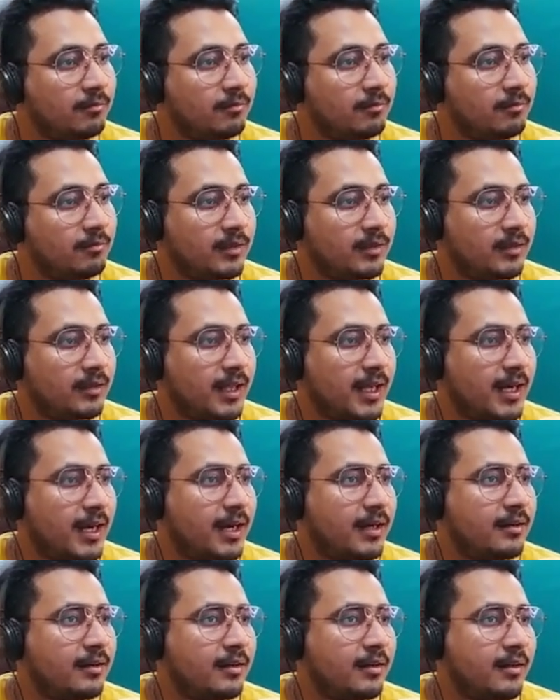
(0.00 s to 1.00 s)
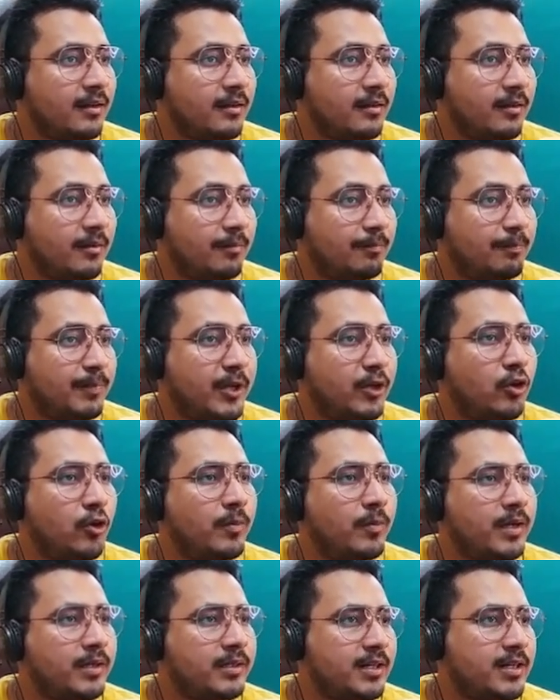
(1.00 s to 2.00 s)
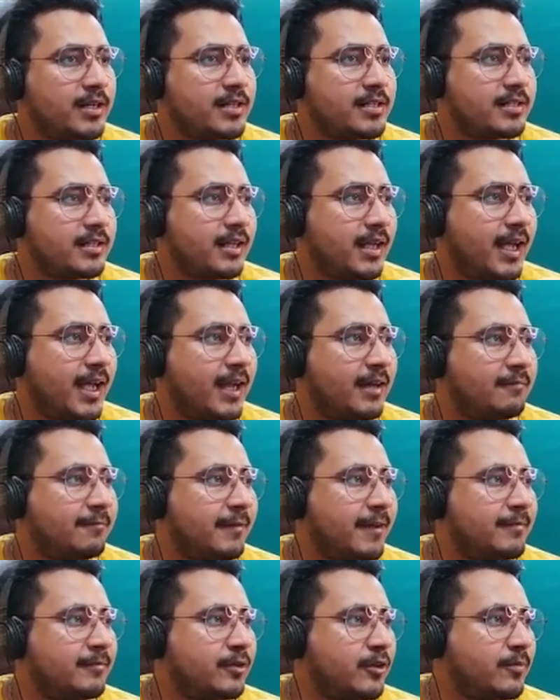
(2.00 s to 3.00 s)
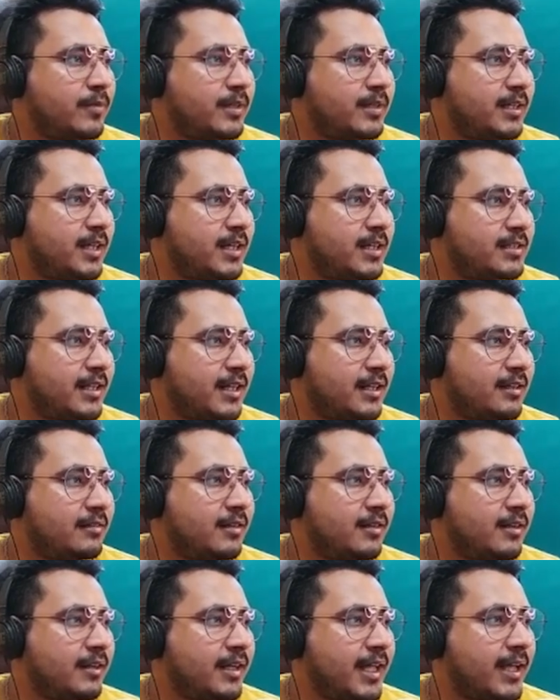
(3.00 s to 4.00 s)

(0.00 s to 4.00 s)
But there are picometers and femtometers and